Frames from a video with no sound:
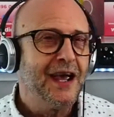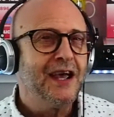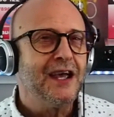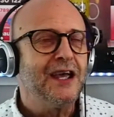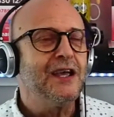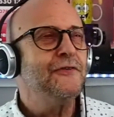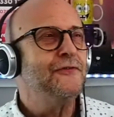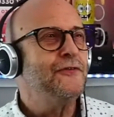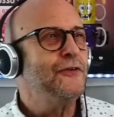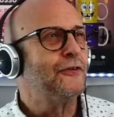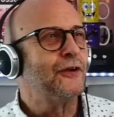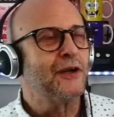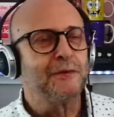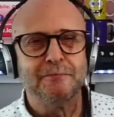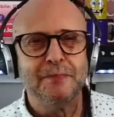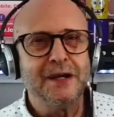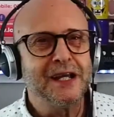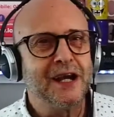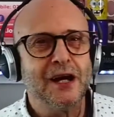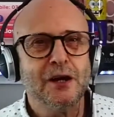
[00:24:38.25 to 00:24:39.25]
If you're in a
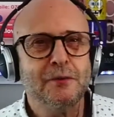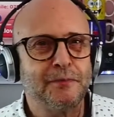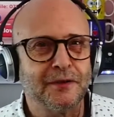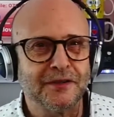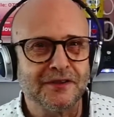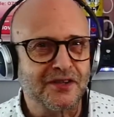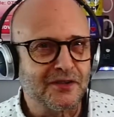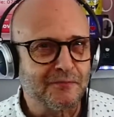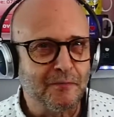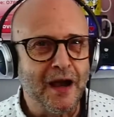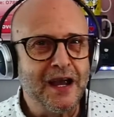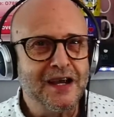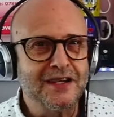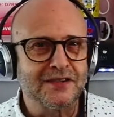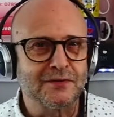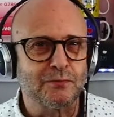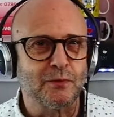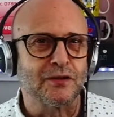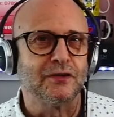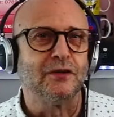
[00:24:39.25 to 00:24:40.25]
big open space
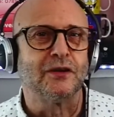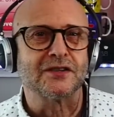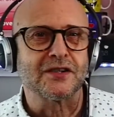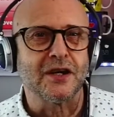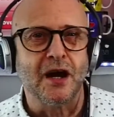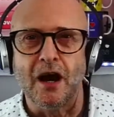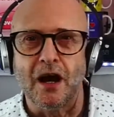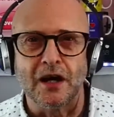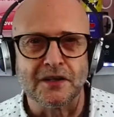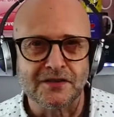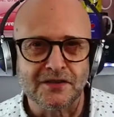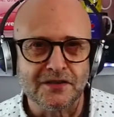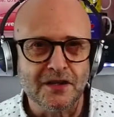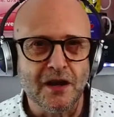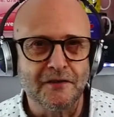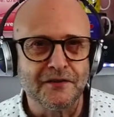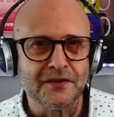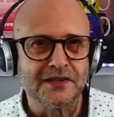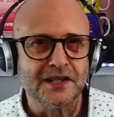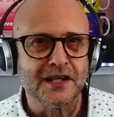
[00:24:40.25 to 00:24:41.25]
with lots of hard
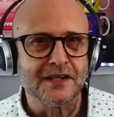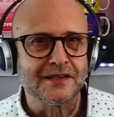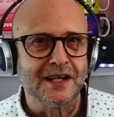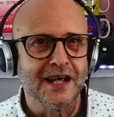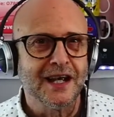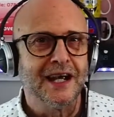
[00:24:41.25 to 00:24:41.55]
surfaces,